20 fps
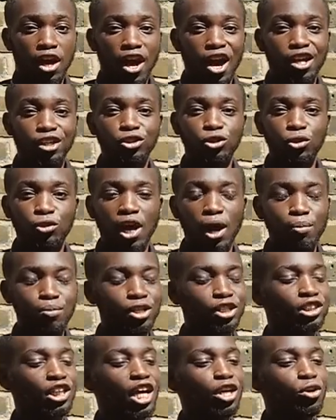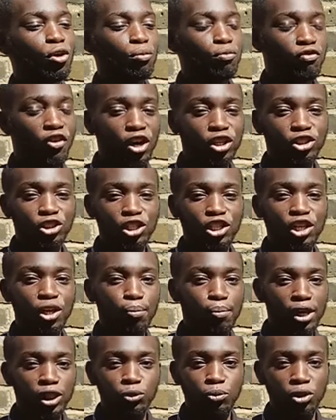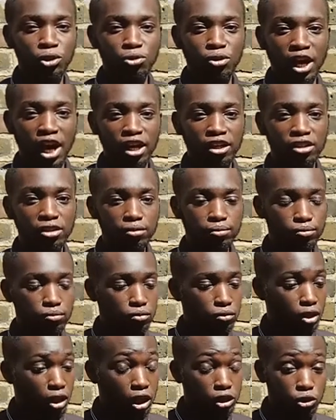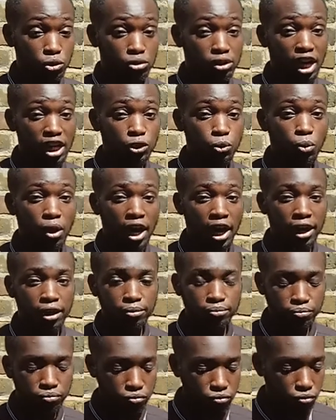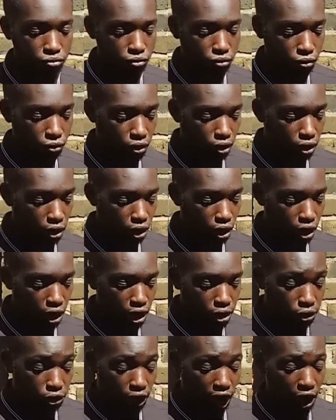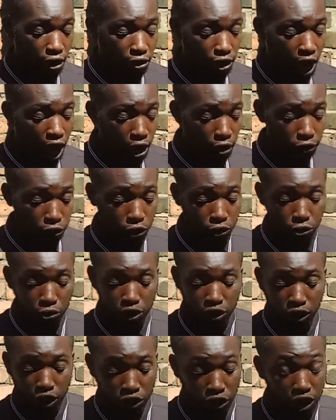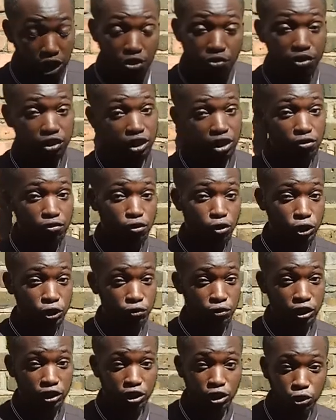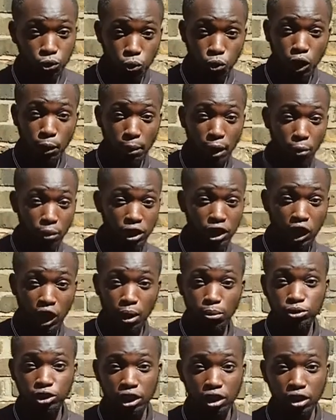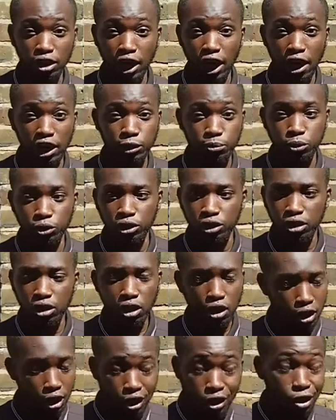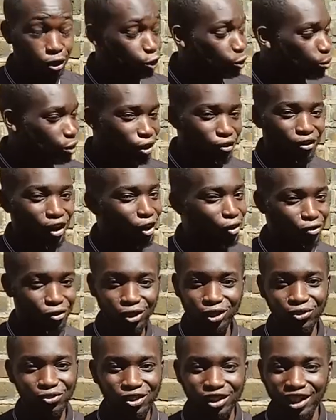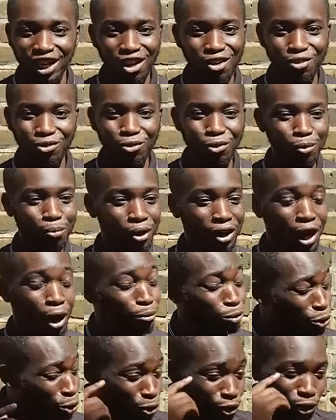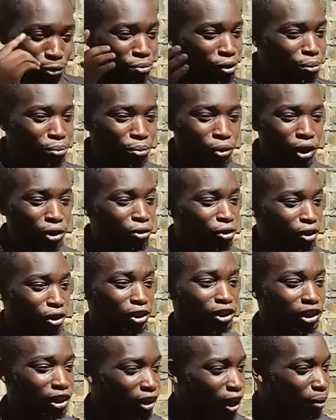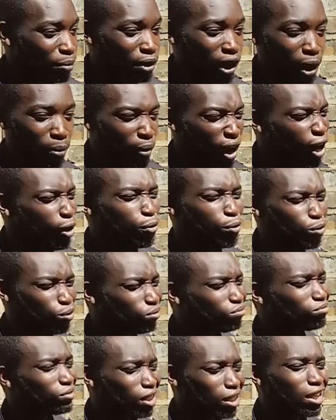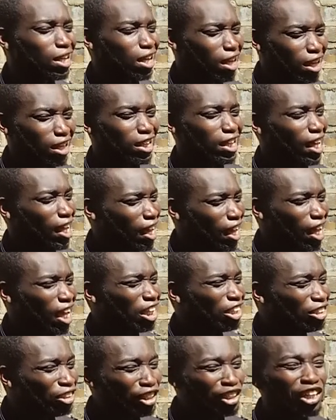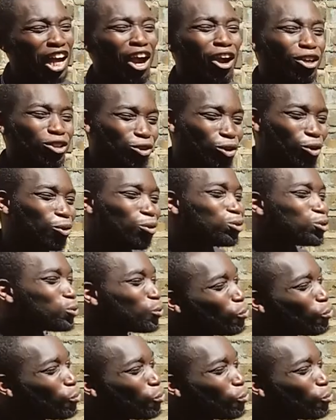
And so that means that you're functioning the best way you can. And so that's why to Aristotle is such an interesting philosopher to talk about when it comes to character building. There's so many different other philosophers that talk about it. I'm sure some people are looking, staring at me like, Michael, yeah, you, Aristotle's